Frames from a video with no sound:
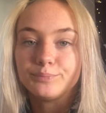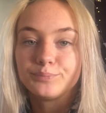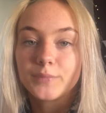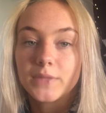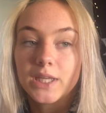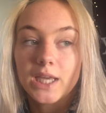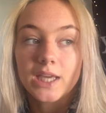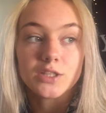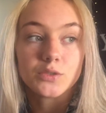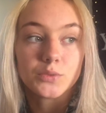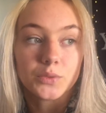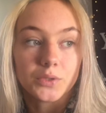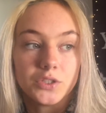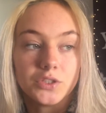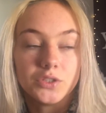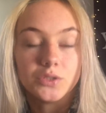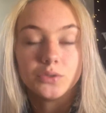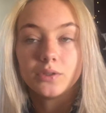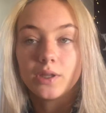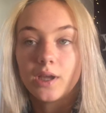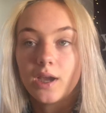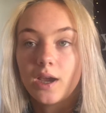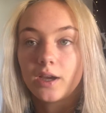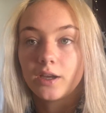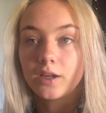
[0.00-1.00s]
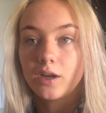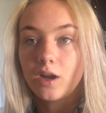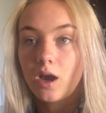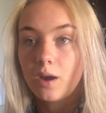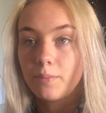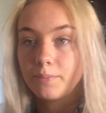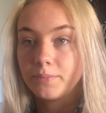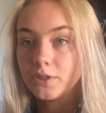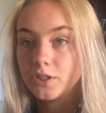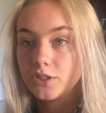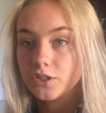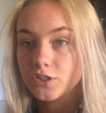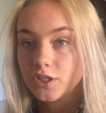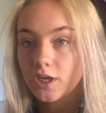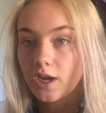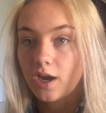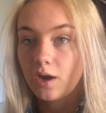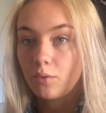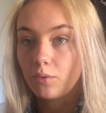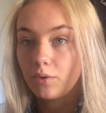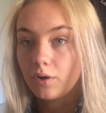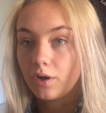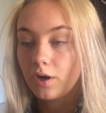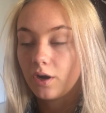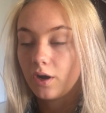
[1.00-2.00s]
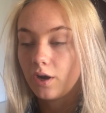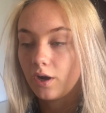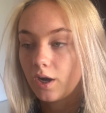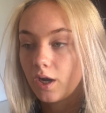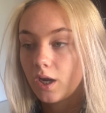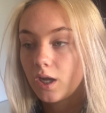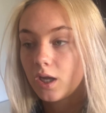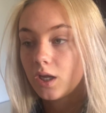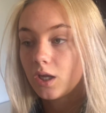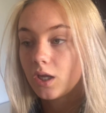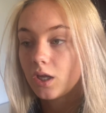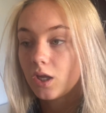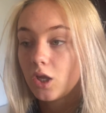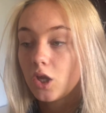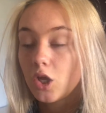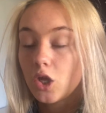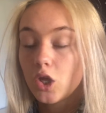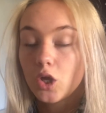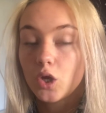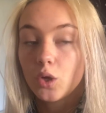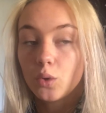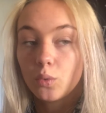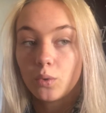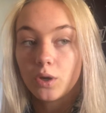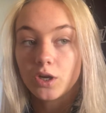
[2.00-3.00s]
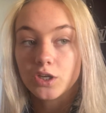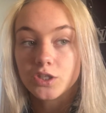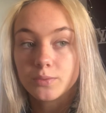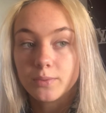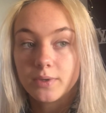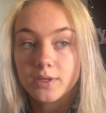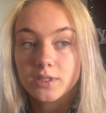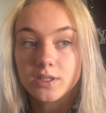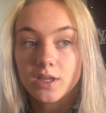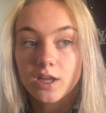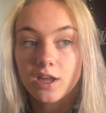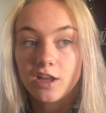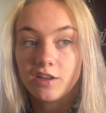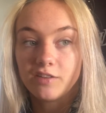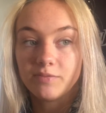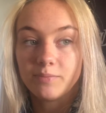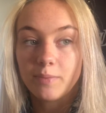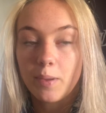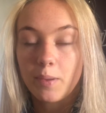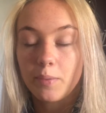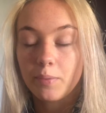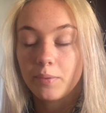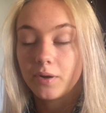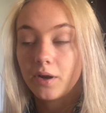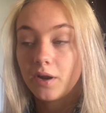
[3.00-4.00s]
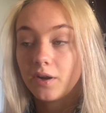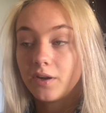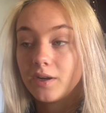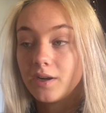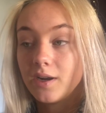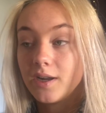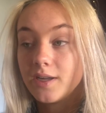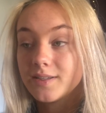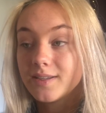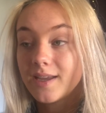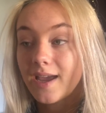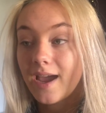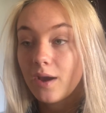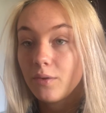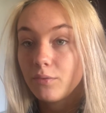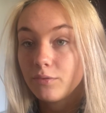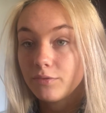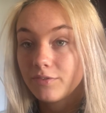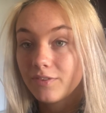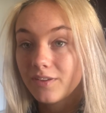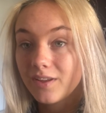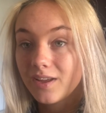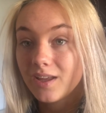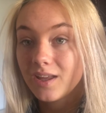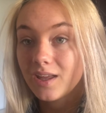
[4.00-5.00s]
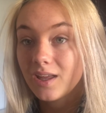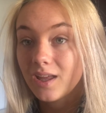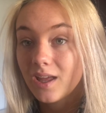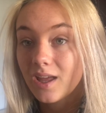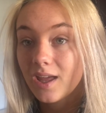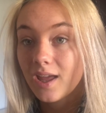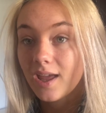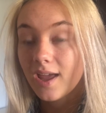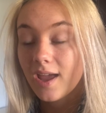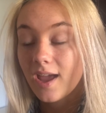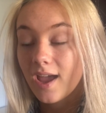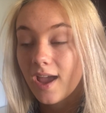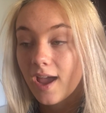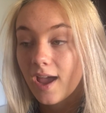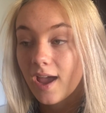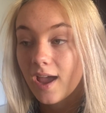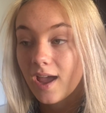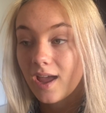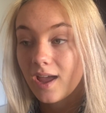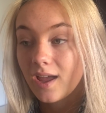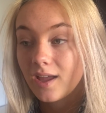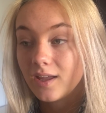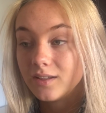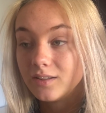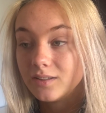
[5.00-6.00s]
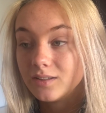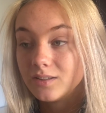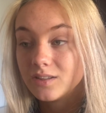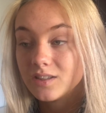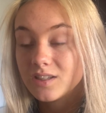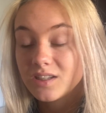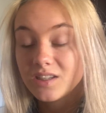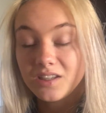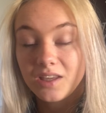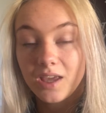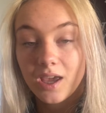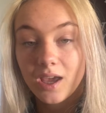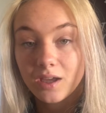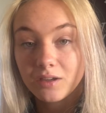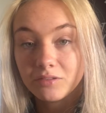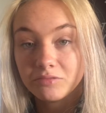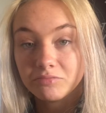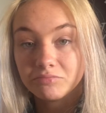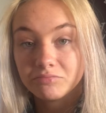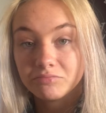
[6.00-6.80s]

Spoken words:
Yes, we're gonna do that. I'm gonna hop in the shower, wash myself, maybe put on a nice outfit, and yeah.